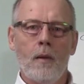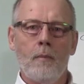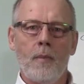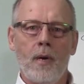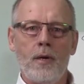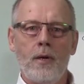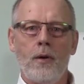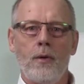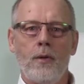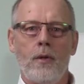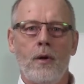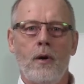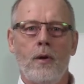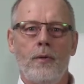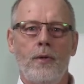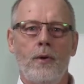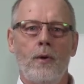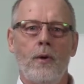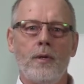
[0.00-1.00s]
But you know
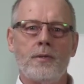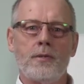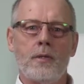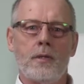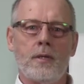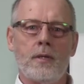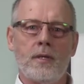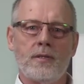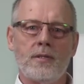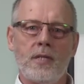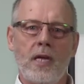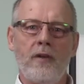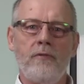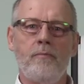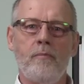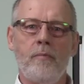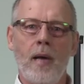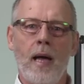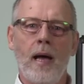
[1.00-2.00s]
the, the always the safe
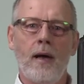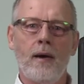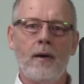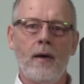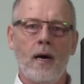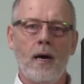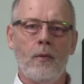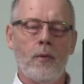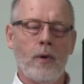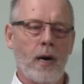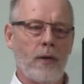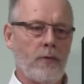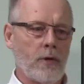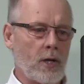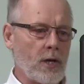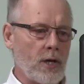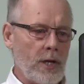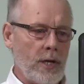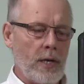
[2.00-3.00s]
bet uh, whenever
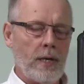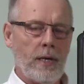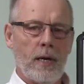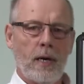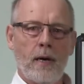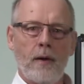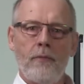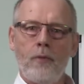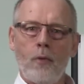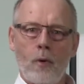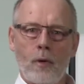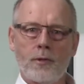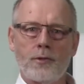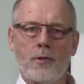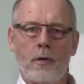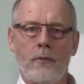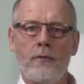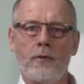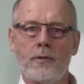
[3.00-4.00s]
cleaning a floor
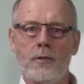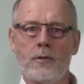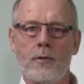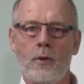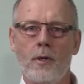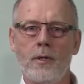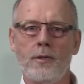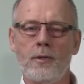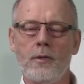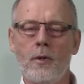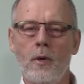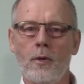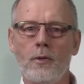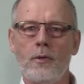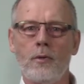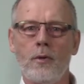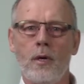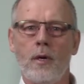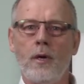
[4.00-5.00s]
surface is always go
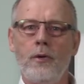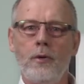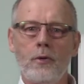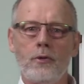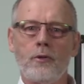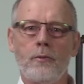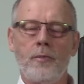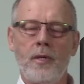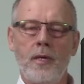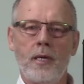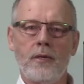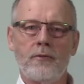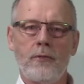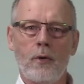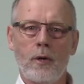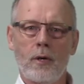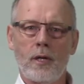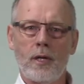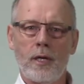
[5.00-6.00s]
to a neutral pH
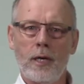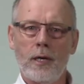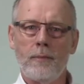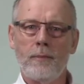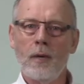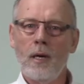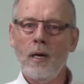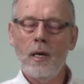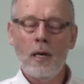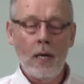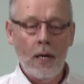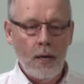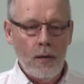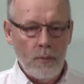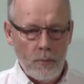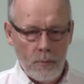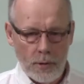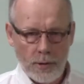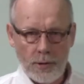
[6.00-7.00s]
floor cleaner,
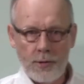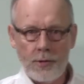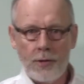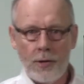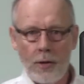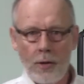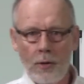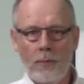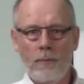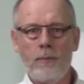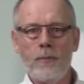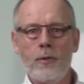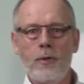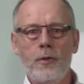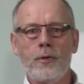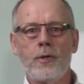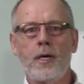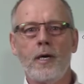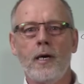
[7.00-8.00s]
which is true.
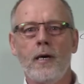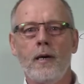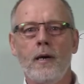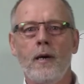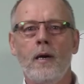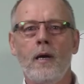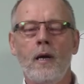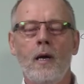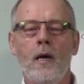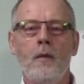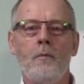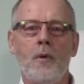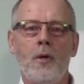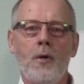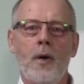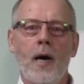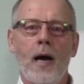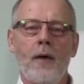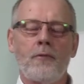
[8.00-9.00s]
You can. But
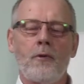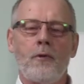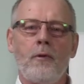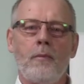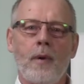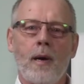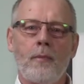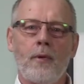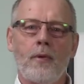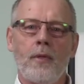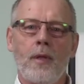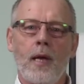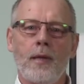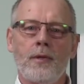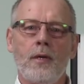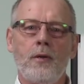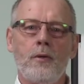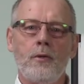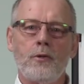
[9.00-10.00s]
you have to remember that
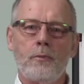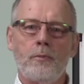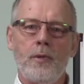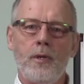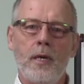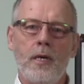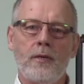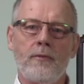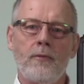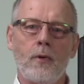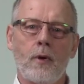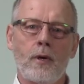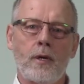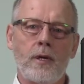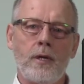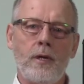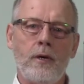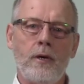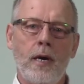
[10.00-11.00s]
the neutral pH floor
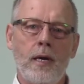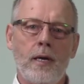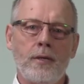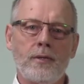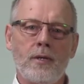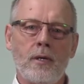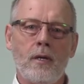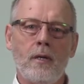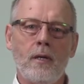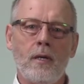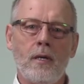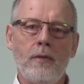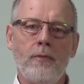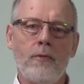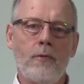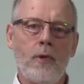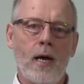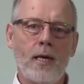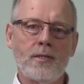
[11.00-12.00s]
cleaner is going to leave
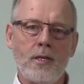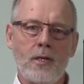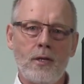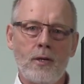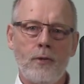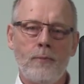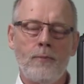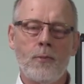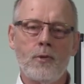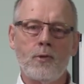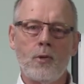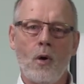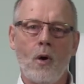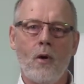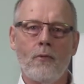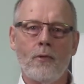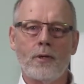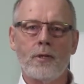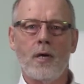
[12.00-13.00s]
a residue. So
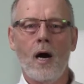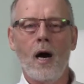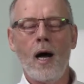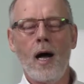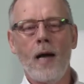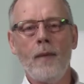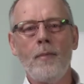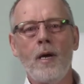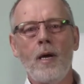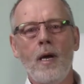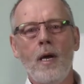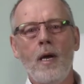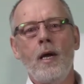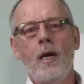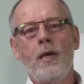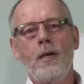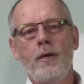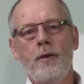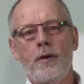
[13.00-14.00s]
over time,
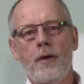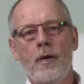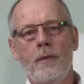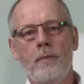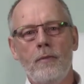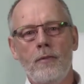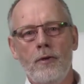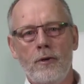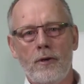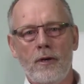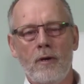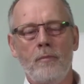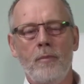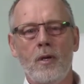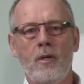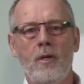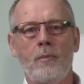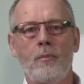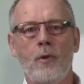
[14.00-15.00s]
you're going to, you're going to
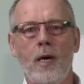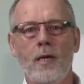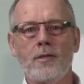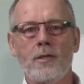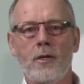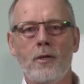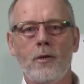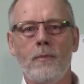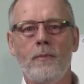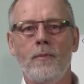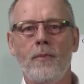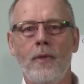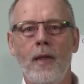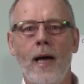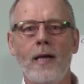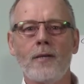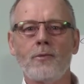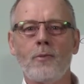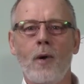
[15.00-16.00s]
build up residue.
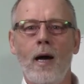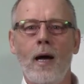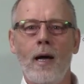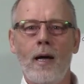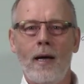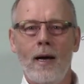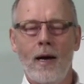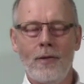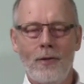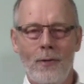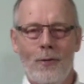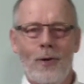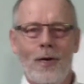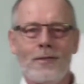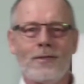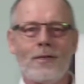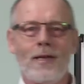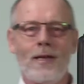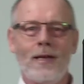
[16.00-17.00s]
That's why on the
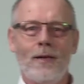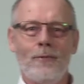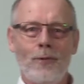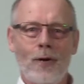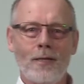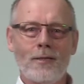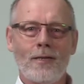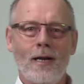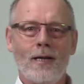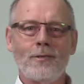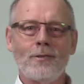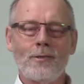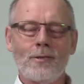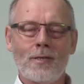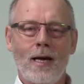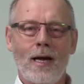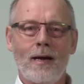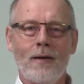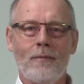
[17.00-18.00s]
resident, residential
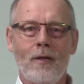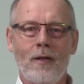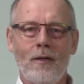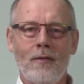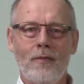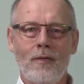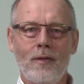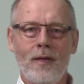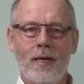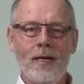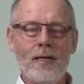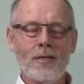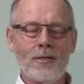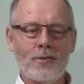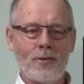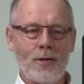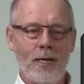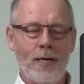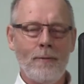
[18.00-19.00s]
side of, of, the
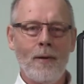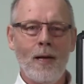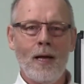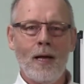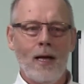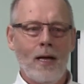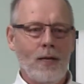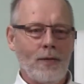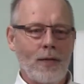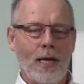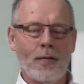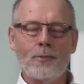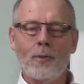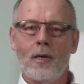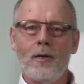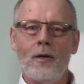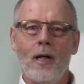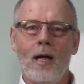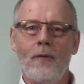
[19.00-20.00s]
industry, that's
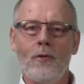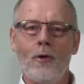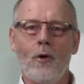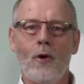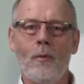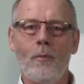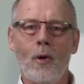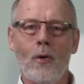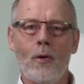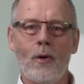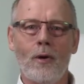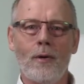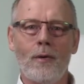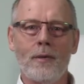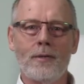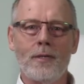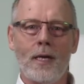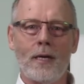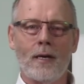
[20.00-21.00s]
why you'll have the
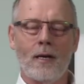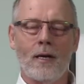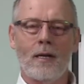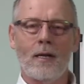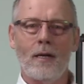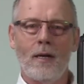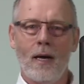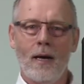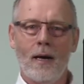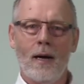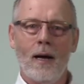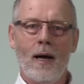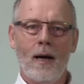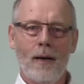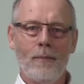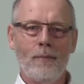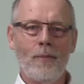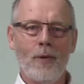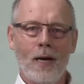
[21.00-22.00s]
homeowner take a, a, uh,
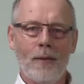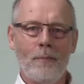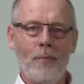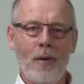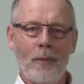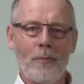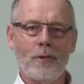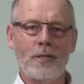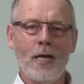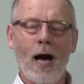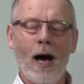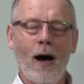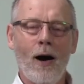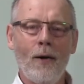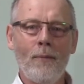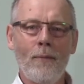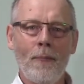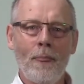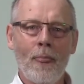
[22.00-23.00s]
uh, a paper
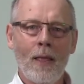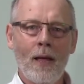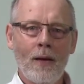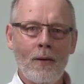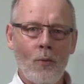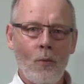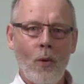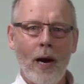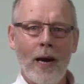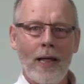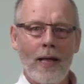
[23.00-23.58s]
towel, wet